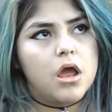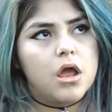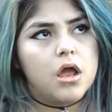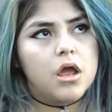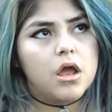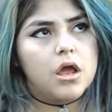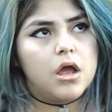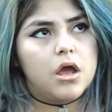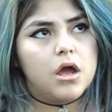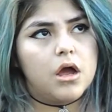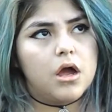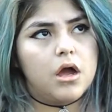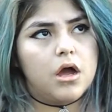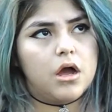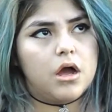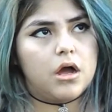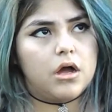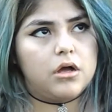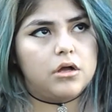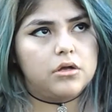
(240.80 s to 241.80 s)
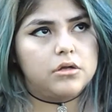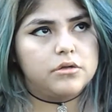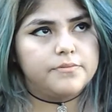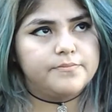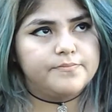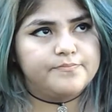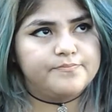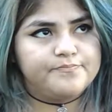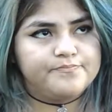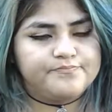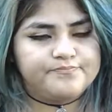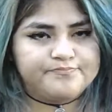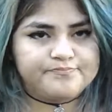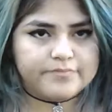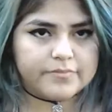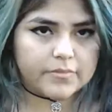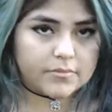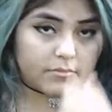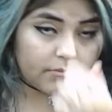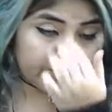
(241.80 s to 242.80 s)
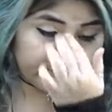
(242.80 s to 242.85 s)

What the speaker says: No one is speaking in this clip.